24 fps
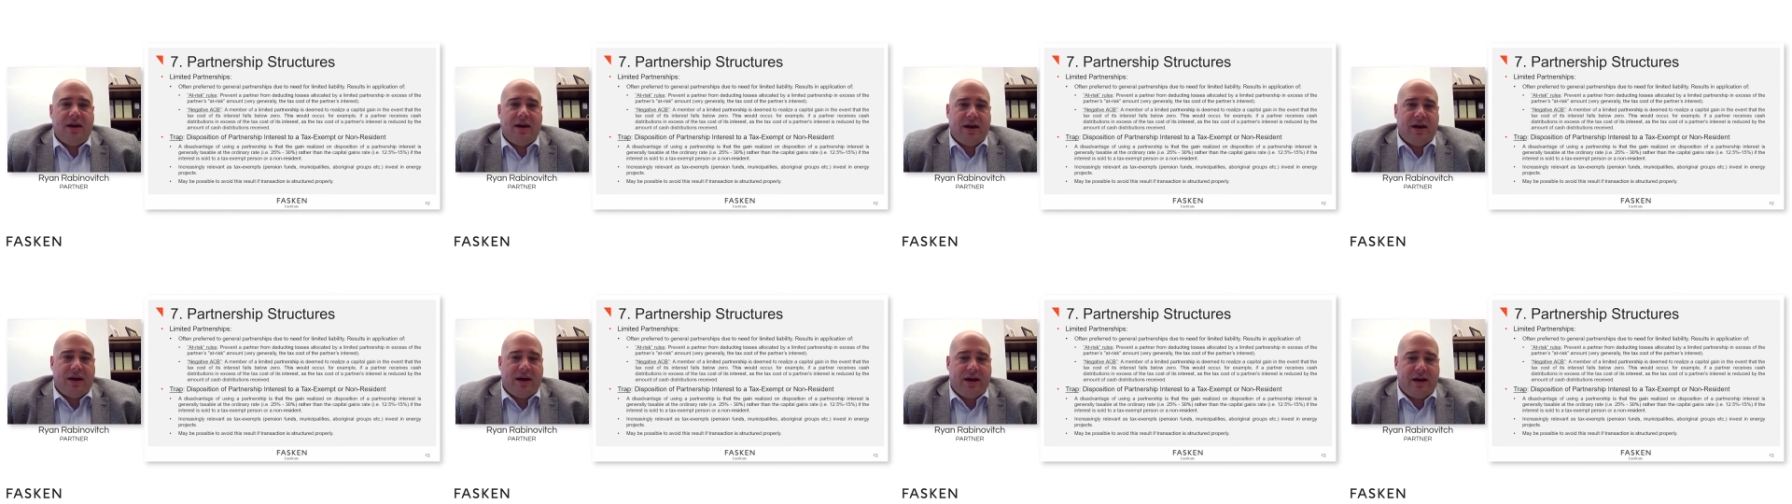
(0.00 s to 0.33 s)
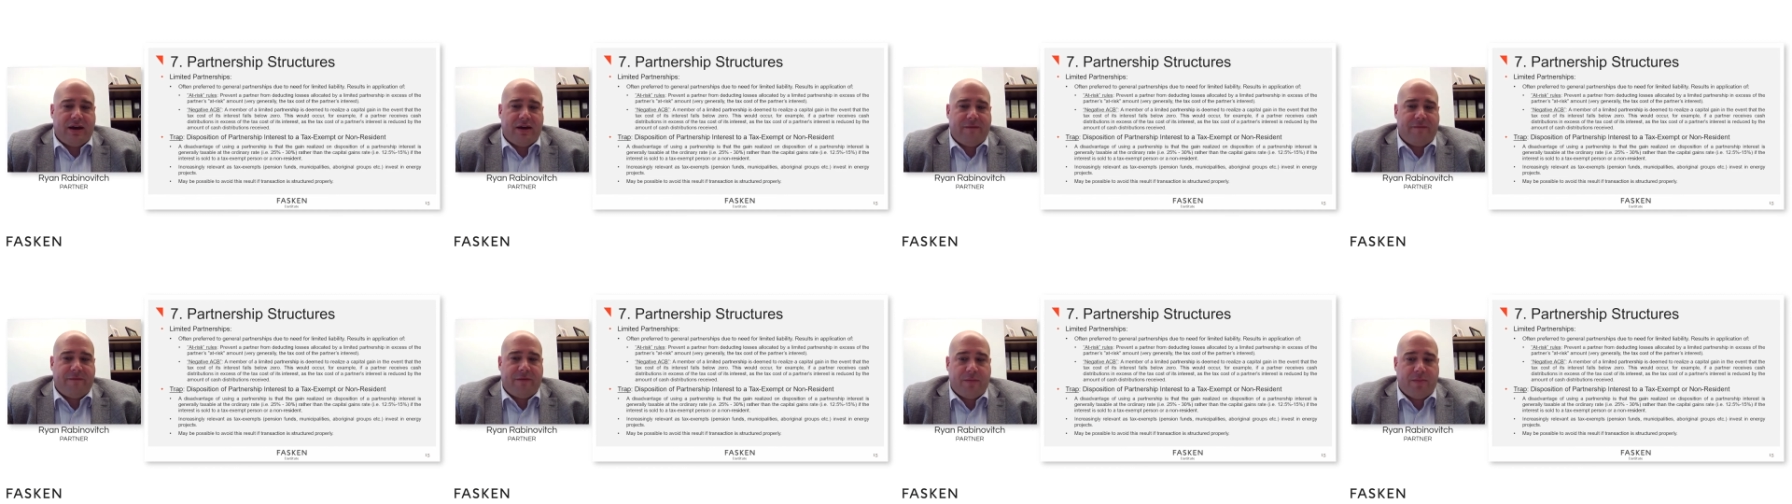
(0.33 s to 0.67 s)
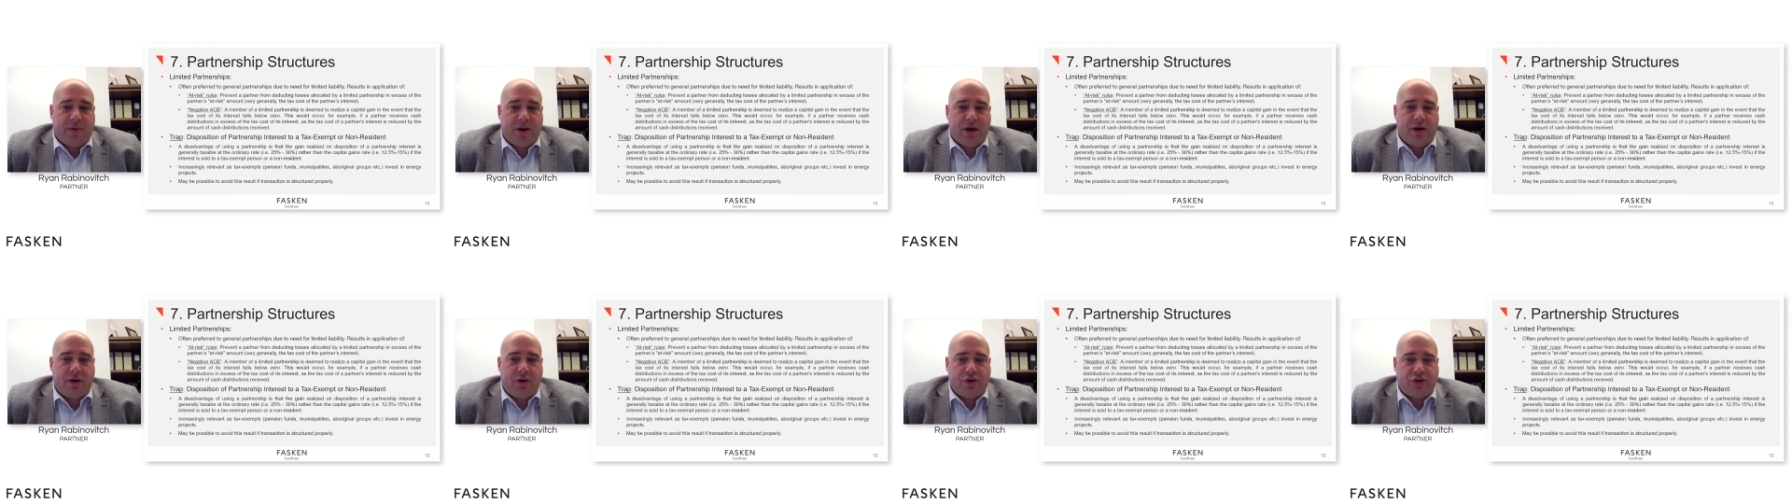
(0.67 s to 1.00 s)
for
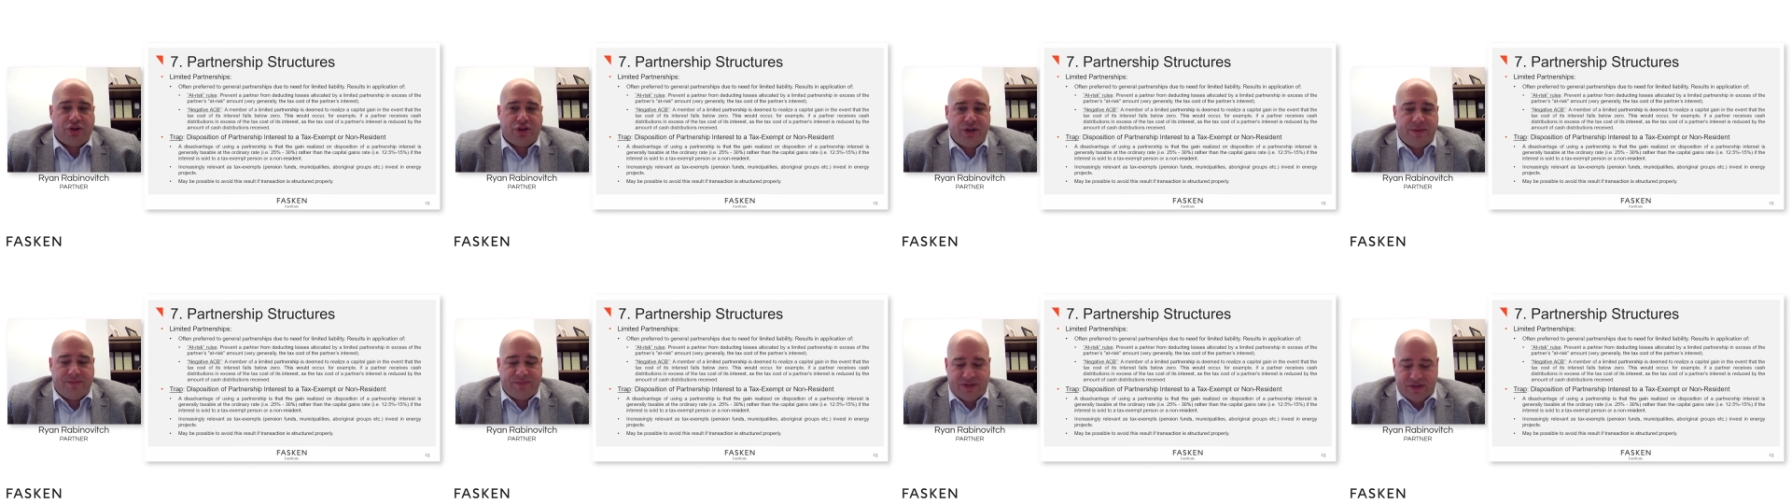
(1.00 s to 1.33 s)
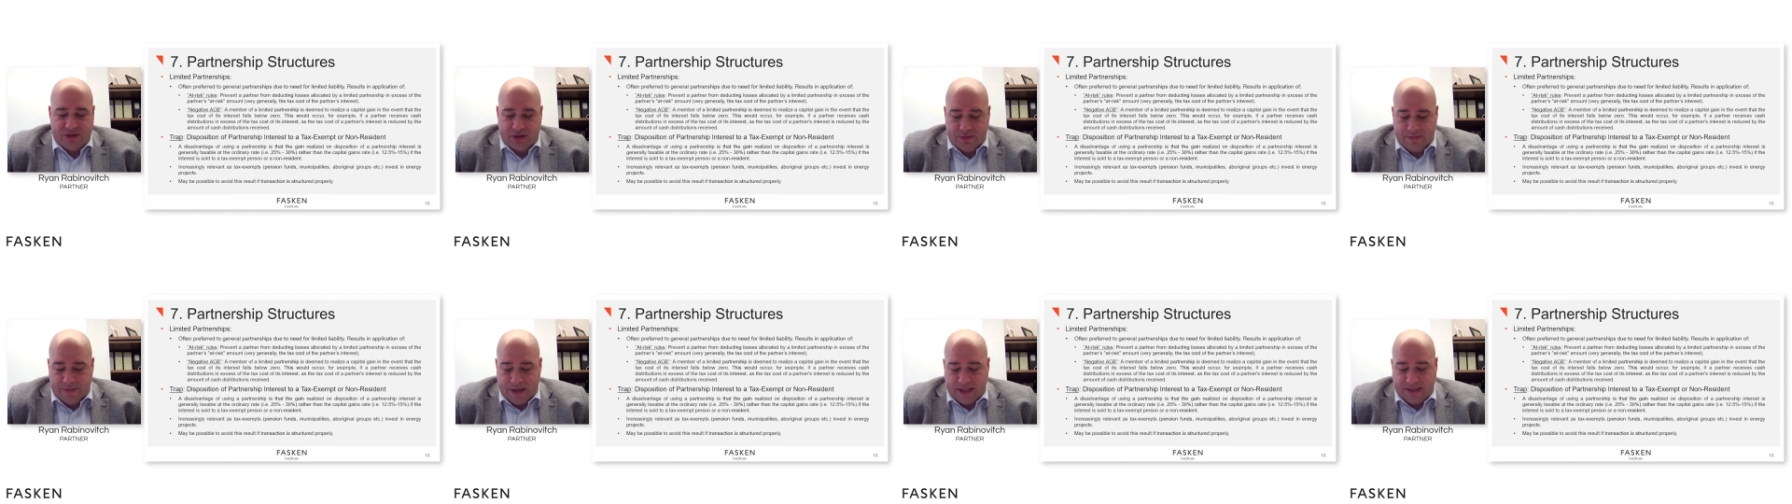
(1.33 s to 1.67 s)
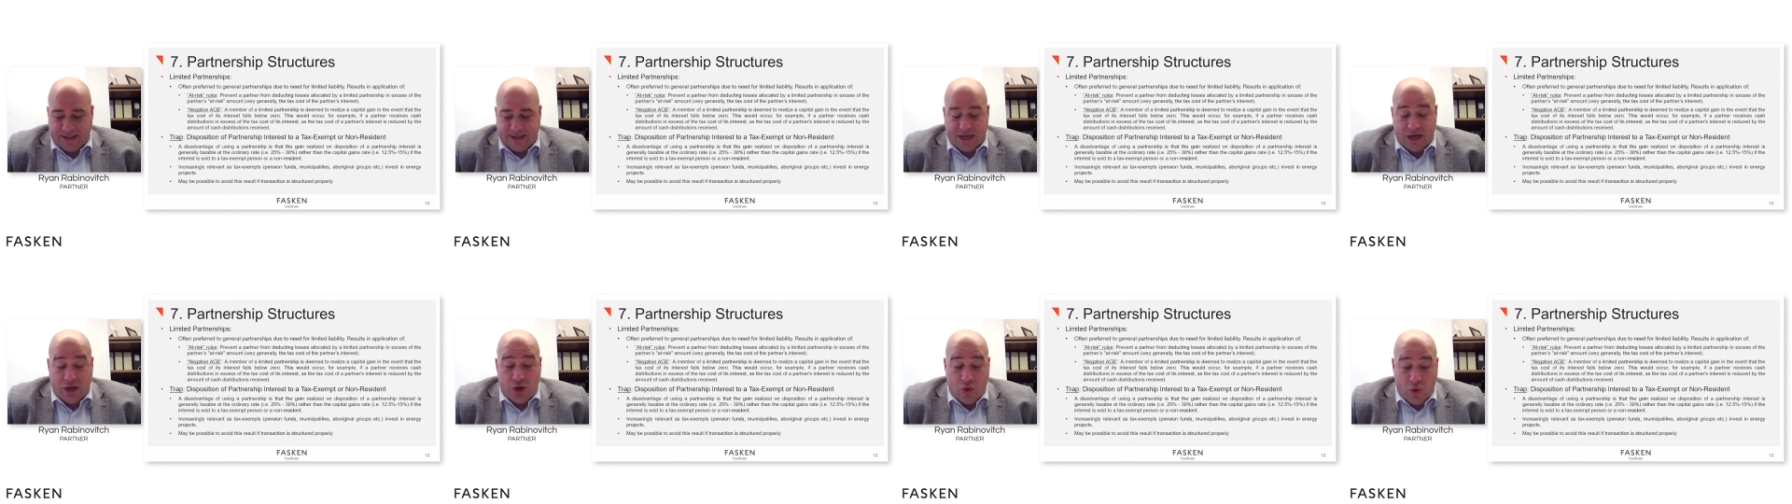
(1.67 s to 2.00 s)
partnerships. They're a
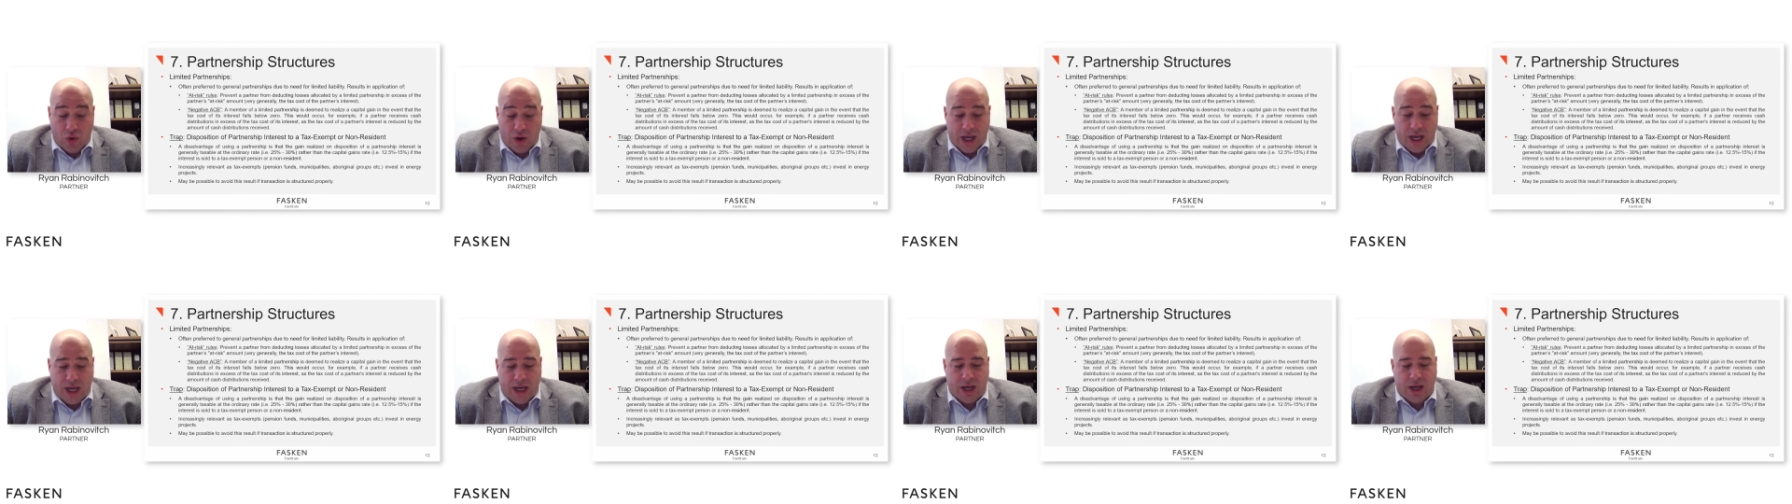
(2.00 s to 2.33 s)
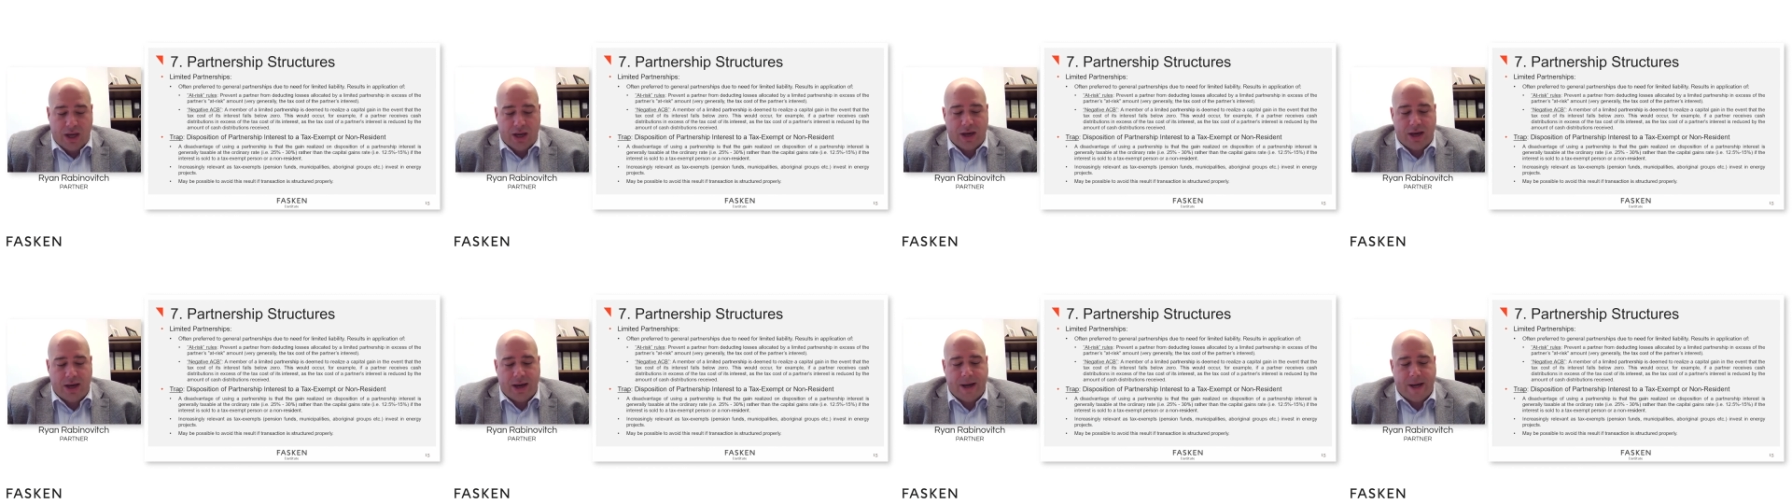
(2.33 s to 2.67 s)
bit annoying.